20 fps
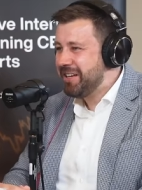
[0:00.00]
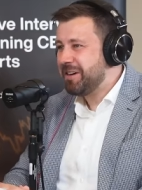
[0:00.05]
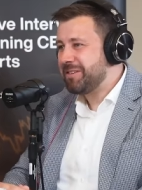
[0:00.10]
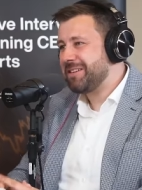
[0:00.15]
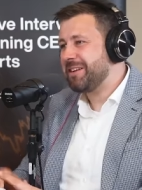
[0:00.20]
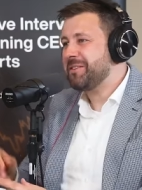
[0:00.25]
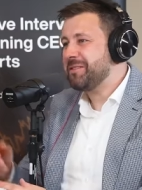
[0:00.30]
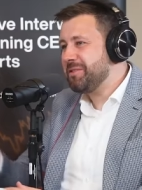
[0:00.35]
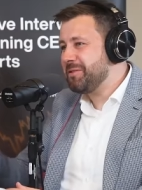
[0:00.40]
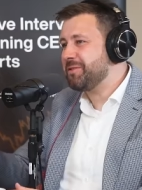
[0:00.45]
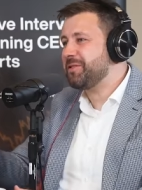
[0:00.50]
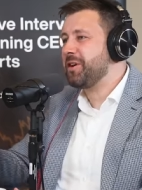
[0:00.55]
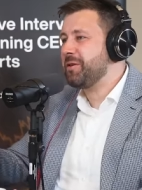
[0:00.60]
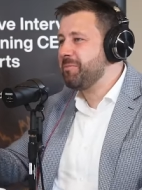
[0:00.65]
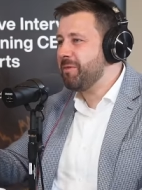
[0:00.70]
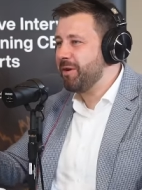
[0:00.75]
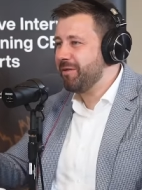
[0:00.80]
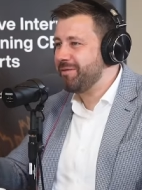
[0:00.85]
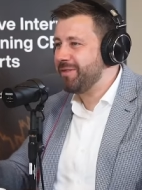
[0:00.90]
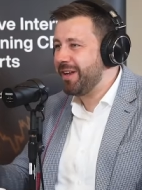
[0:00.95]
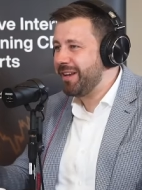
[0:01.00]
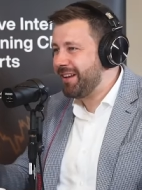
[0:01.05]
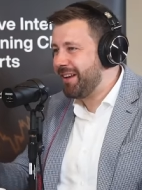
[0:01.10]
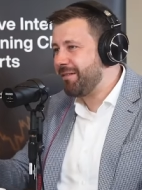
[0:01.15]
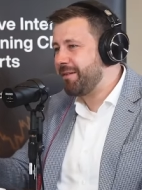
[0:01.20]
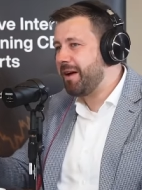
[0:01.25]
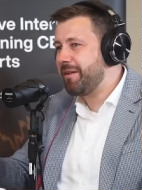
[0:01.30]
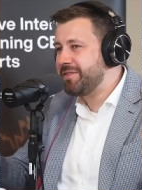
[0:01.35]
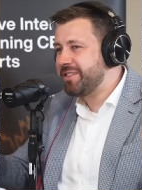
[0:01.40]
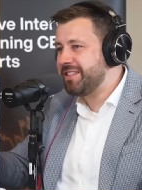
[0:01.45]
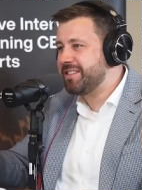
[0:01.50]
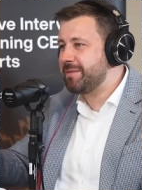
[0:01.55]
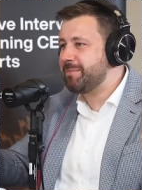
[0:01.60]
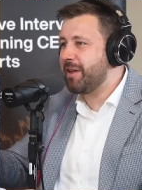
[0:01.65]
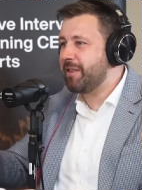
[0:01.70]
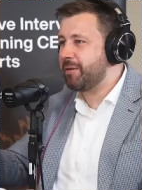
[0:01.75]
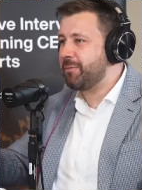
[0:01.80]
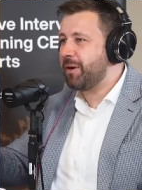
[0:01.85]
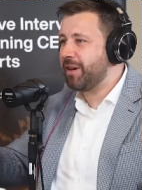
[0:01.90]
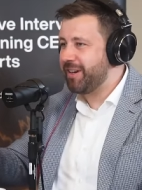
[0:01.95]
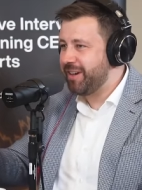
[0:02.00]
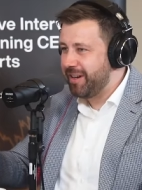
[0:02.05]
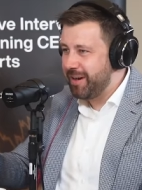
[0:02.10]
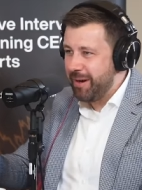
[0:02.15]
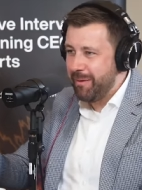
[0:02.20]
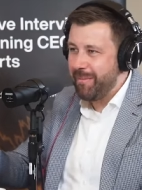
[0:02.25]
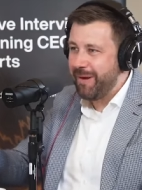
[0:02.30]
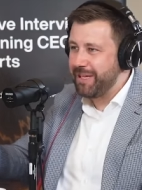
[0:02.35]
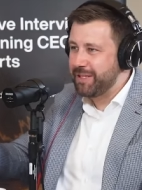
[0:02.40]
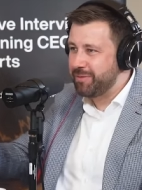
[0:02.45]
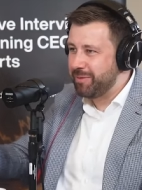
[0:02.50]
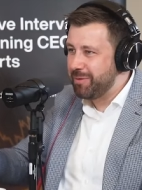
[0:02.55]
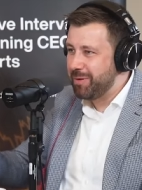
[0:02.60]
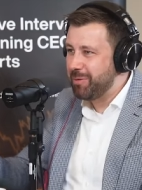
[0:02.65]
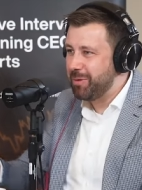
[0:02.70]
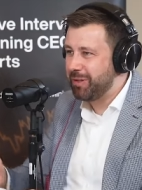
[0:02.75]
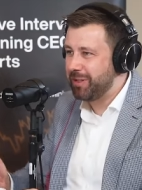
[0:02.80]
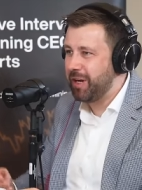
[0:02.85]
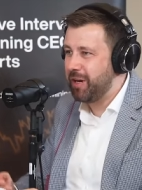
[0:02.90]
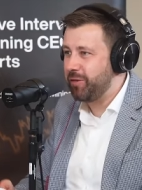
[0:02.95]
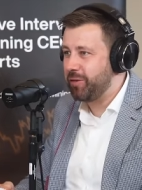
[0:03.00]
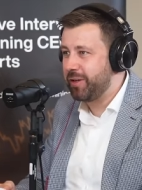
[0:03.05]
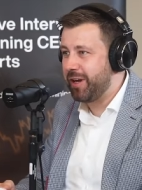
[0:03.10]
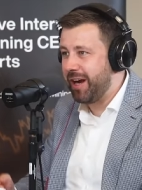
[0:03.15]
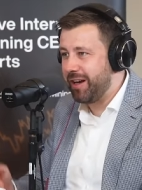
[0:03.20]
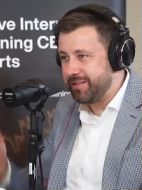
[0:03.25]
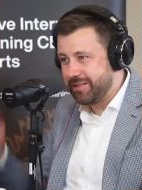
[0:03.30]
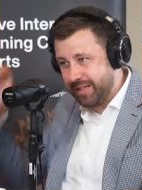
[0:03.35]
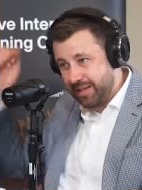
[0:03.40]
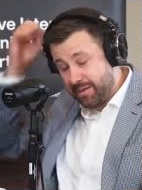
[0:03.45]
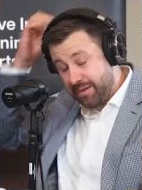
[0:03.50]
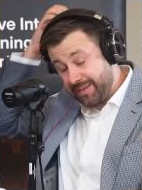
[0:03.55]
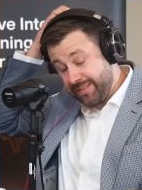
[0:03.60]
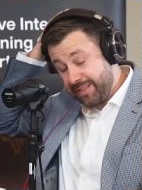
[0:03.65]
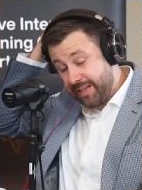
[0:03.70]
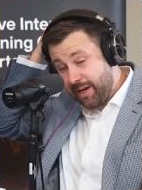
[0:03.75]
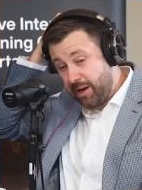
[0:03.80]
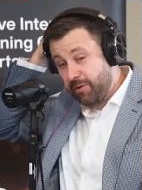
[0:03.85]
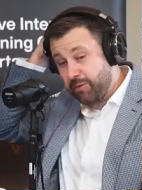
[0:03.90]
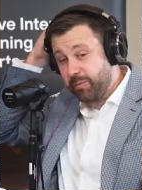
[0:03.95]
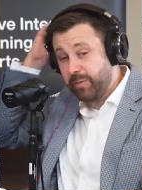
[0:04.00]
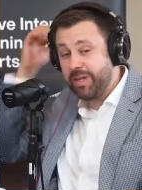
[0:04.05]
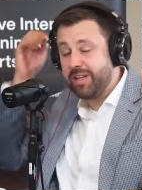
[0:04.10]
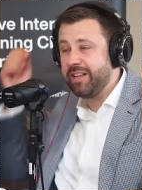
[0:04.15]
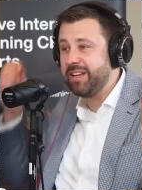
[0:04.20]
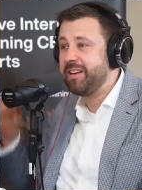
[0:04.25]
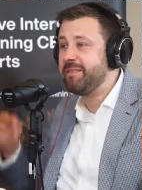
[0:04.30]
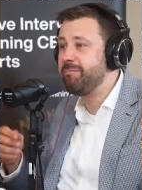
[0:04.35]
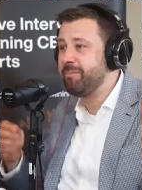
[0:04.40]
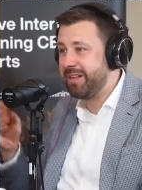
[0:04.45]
No, it's like, this is a good move. I've seen some other marketing campaigns from the World Gold Council where I was like, oh, really?